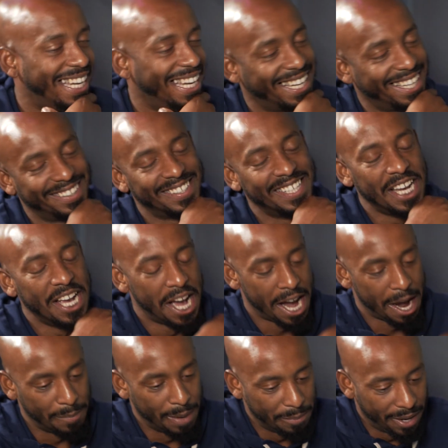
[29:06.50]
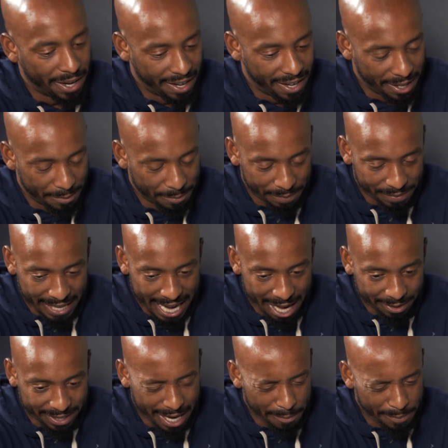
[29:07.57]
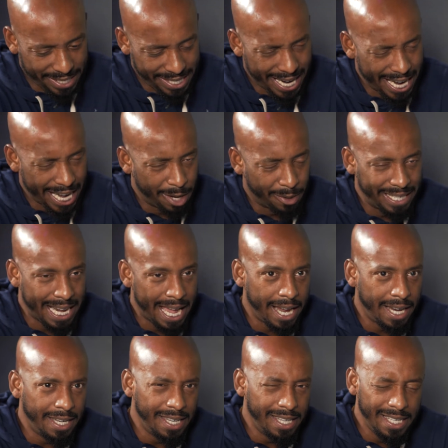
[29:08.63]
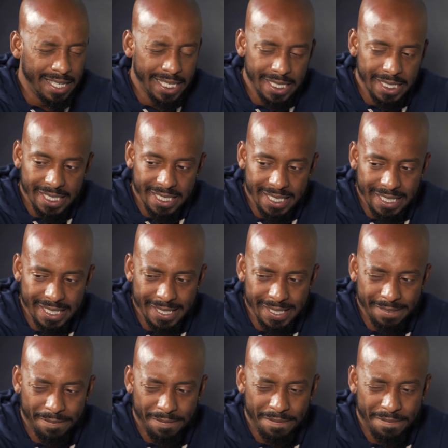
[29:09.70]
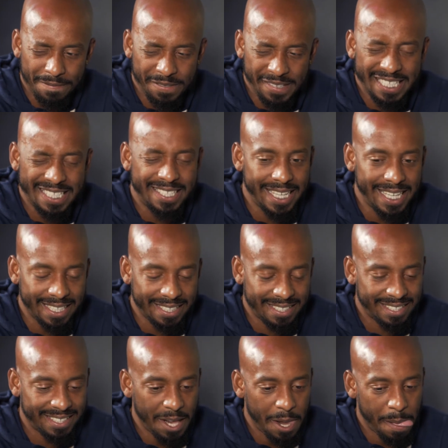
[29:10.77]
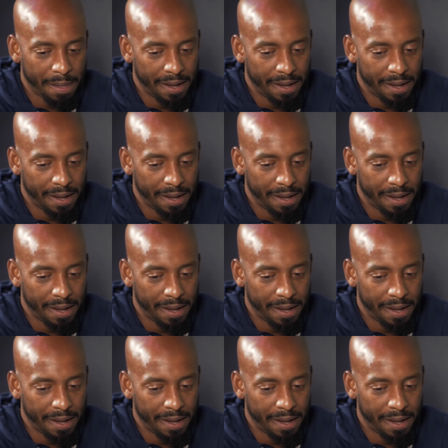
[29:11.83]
Damn. I remember How Can I Be Down, 96.